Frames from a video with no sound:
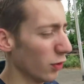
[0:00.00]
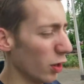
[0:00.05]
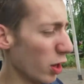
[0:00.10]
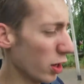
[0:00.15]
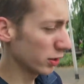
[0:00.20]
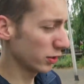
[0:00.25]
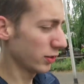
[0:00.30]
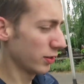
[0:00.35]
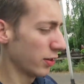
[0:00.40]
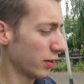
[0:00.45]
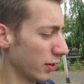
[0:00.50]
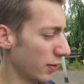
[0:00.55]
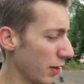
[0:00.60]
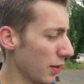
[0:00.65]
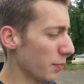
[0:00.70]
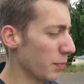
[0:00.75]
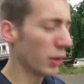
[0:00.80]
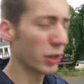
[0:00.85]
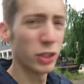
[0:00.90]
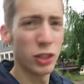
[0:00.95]
lost
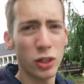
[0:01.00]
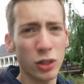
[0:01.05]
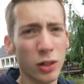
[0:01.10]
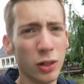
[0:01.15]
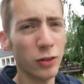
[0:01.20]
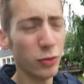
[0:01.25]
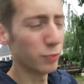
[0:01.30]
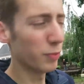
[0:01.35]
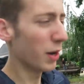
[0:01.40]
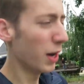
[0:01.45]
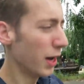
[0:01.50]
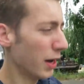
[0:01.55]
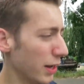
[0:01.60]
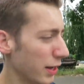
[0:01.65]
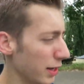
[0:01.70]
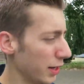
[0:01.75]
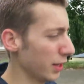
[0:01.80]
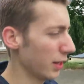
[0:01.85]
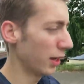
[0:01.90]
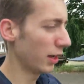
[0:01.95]
that much of
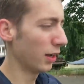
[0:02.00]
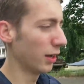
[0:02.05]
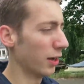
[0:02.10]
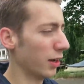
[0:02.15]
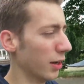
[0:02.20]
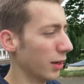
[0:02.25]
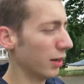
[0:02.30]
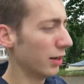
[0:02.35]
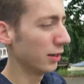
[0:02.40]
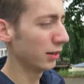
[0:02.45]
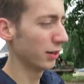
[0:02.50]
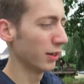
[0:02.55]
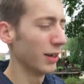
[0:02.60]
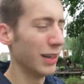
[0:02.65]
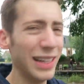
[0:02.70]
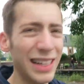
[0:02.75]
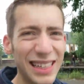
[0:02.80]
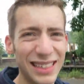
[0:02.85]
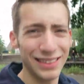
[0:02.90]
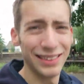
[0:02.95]
my
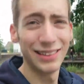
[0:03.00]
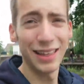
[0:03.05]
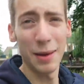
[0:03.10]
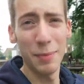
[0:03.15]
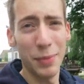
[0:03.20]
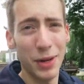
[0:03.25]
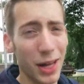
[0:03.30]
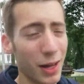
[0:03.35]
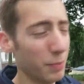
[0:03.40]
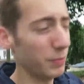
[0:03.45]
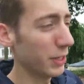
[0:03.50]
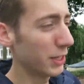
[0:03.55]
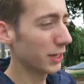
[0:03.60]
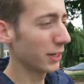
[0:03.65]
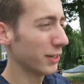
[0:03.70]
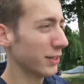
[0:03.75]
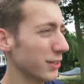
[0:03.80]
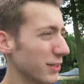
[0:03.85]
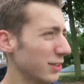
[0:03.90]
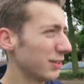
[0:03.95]
stamina,
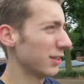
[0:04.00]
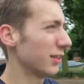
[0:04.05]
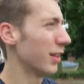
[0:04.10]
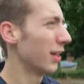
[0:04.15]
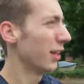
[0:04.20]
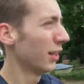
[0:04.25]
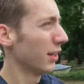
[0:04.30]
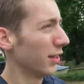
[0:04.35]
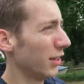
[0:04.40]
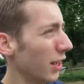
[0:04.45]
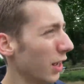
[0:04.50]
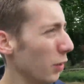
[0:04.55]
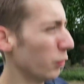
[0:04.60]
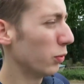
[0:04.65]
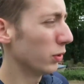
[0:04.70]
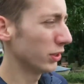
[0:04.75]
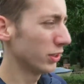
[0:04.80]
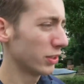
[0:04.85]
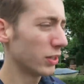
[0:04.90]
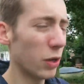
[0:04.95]
because I
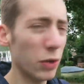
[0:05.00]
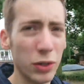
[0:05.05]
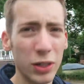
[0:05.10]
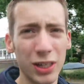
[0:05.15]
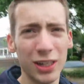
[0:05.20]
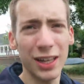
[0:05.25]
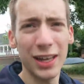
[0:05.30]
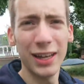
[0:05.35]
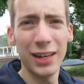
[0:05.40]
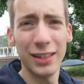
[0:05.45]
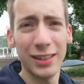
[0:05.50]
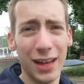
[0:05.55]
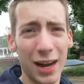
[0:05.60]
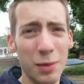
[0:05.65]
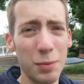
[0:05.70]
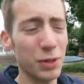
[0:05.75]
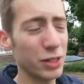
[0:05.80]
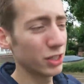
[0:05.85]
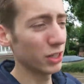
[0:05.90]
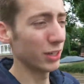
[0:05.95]
once calculated how
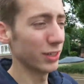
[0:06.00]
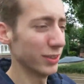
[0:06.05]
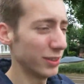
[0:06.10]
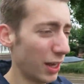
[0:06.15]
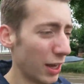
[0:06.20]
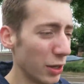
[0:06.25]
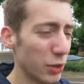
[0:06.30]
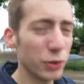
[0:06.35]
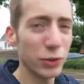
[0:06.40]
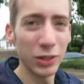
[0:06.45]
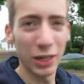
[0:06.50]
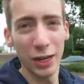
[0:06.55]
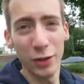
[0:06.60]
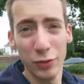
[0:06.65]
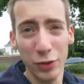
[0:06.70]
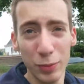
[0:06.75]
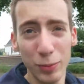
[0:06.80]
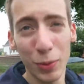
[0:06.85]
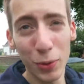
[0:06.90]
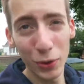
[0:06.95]
much I cycled
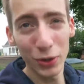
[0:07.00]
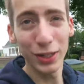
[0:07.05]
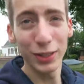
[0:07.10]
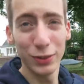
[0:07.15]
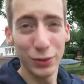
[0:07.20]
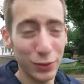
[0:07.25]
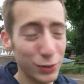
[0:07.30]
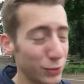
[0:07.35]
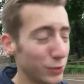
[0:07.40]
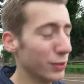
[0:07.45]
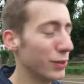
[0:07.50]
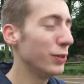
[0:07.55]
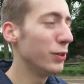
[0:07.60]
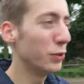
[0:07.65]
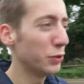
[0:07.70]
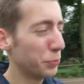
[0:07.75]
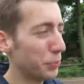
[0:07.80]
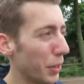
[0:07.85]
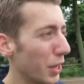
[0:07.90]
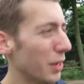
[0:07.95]
every morning to do the
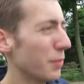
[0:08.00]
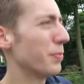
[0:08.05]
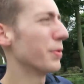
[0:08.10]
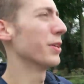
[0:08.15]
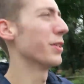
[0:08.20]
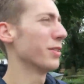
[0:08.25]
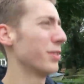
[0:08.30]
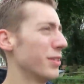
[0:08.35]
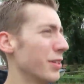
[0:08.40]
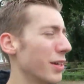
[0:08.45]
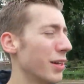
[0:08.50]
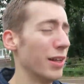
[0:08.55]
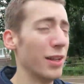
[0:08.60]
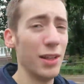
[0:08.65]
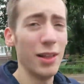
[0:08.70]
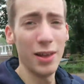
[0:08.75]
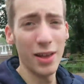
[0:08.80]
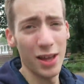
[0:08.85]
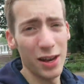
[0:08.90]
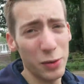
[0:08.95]
newspapers.
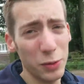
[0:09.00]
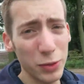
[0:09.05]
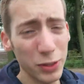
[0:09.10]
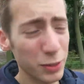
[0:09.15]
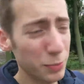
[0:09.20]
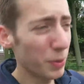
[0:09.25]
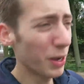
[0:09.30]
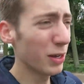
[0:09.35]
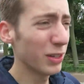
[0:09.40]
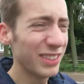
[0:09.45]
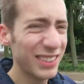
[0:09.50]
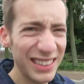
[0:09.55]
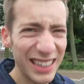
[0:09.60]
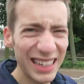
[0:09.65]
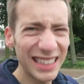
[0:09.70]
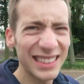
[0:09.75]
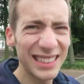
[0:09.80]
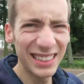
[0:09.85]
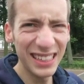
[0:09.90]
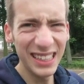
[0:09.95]
And it was about
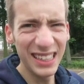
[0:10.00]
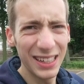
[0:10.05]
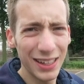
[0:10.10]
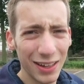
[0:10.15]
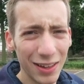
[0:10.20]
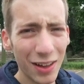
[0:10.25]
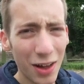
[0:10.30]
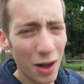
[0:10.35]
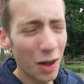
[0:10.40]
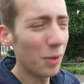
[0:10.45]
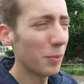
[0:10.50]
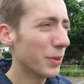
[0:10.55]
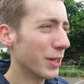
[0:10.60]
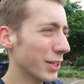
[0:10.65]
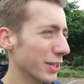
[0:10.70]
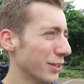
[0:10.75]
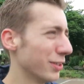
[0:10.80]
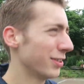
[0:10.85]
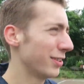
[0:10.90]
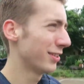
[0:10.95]
16
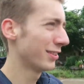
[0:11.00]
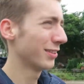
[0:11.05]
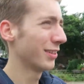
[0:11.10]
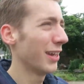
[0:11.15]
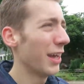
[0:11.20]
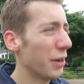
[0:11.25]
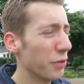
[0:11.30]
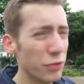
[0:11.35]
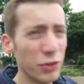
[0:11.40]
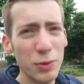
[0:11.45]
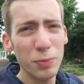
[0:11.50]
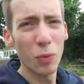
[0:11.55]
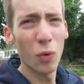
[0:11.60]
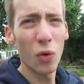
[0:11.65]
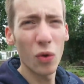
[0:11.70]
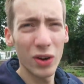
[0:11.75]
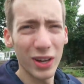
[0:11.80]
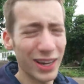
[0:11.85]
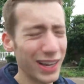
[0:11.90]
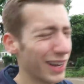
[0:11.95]
kilometers every
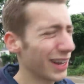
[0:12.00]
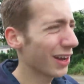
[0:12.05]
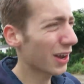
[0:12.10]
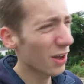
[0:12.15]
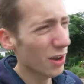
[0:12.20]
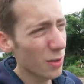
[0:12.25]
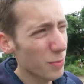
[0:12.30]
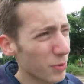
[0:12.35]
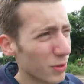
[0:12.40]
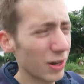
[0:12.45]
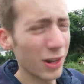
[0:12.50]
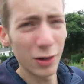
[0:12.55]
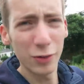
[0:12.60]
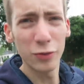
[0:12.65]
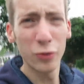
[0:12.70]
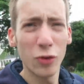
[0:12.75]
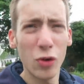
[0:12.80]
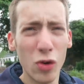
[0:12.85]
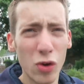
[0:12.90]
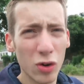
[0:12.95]
morning, and I got up at like
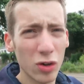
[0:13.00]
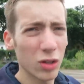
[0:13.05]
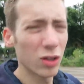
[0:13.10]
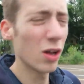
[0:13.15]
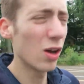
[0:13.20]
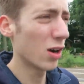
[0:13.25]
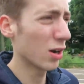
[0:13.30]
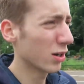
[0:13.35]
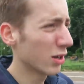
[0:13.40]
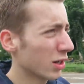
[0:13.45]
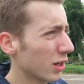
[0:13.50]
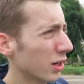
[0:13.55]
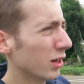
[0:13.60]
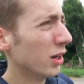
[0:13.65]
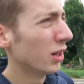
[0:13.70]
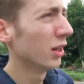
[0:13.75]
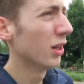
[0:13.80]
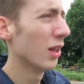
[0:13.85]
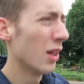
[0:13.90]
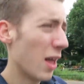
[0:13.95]
4 o'clock,
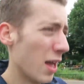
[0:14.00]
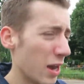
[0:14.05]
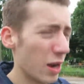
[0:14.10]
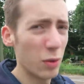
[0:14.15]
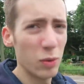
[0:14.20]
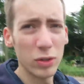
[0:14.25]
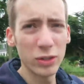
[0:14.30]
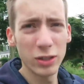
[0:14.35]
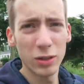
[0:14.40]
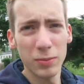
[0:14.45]
and I was